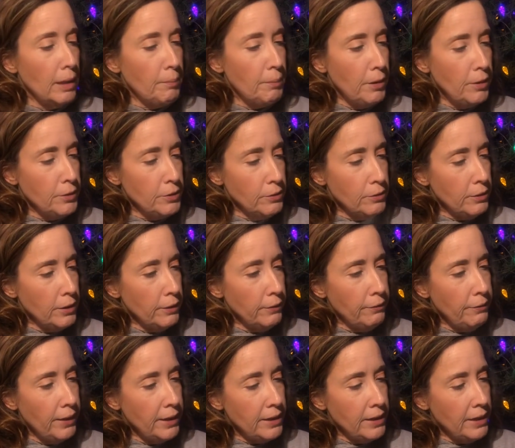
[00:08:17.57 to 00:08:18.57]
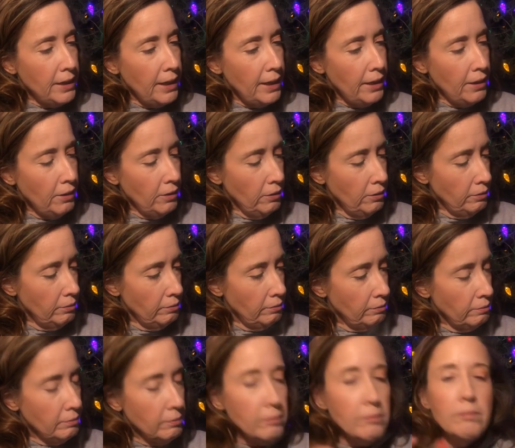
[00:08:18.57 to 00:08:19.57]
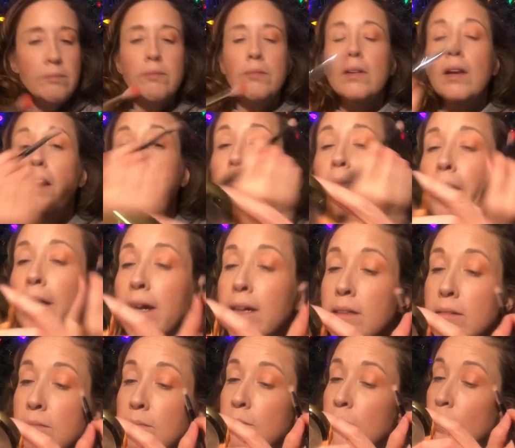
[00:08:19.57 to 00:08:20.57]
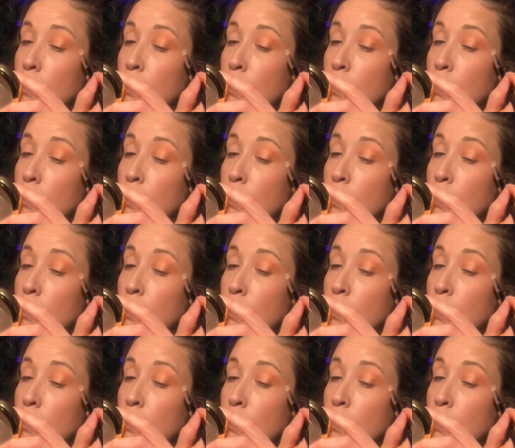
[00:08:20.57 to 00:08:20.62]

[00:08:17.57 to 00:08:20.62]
I'm also gonna find a hair of mine.